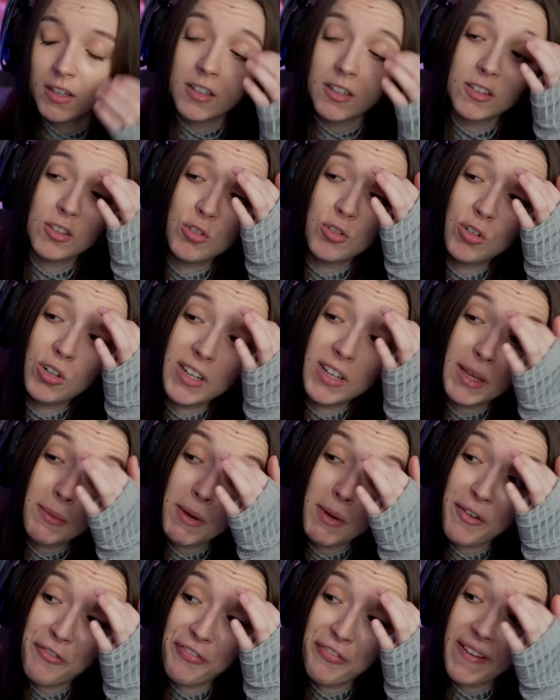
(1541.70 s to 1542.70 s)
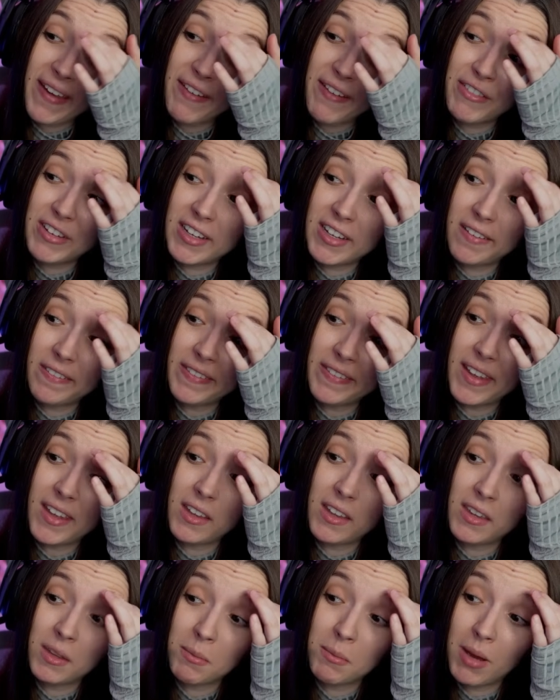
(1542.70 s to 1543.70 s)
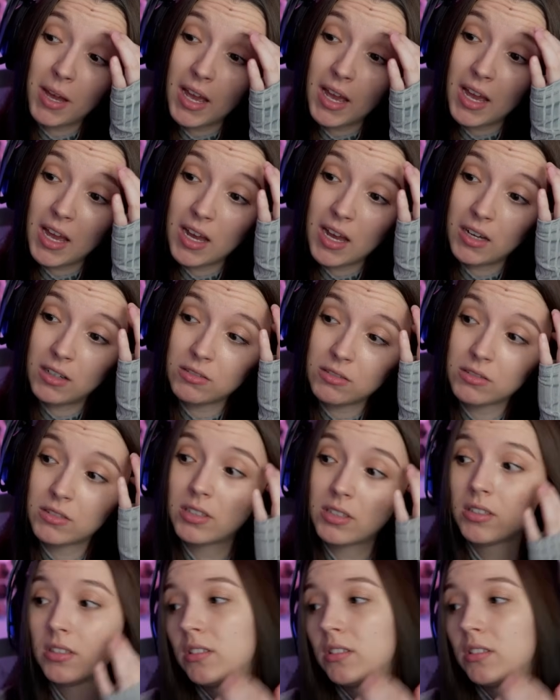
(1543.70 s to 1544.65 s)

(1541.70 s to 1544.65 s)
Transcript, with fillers: Do him a favor and take him out.